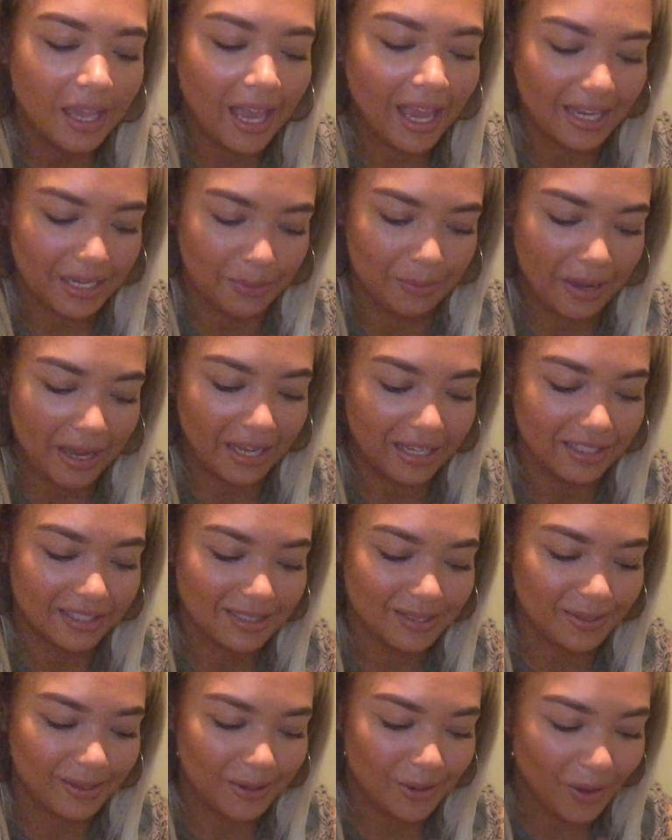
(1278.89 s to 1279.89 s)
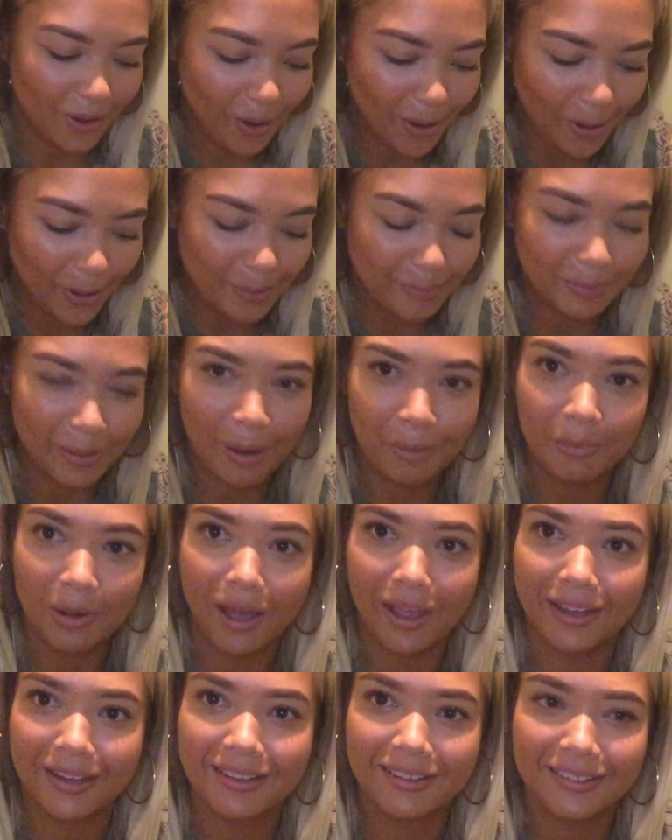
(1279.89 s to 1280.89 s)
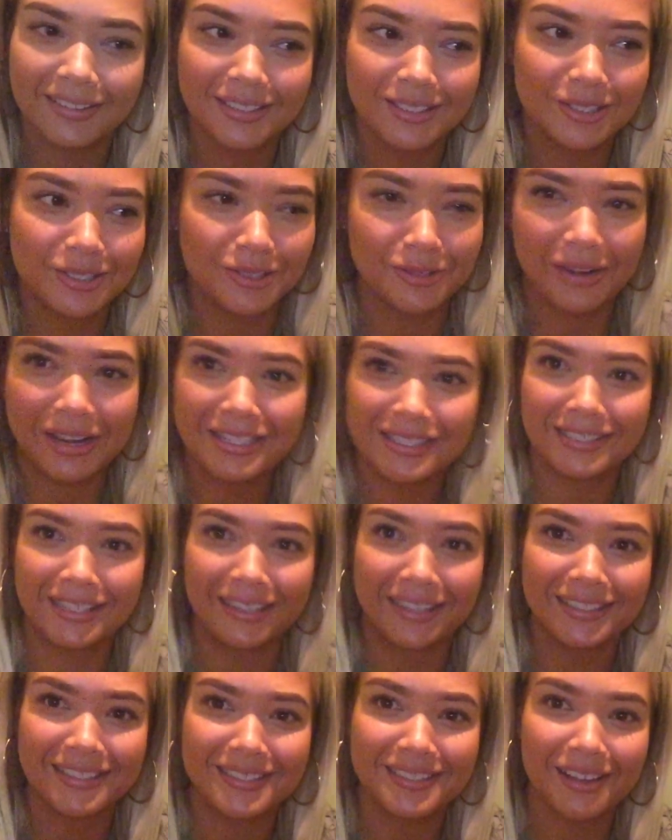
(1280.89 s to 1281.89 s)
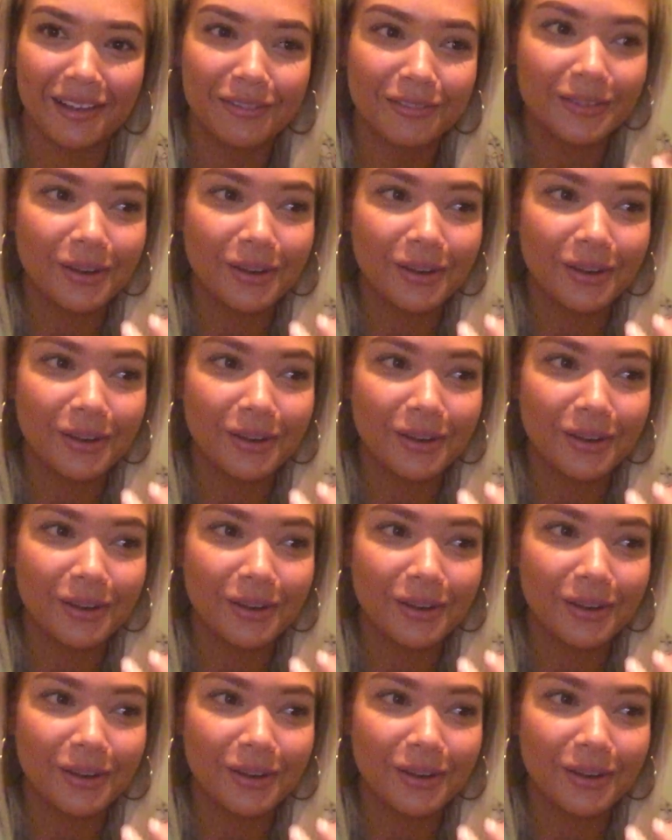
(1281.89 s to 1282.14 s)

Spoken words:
Anyway, so I got home and I'm like stressing and stuff.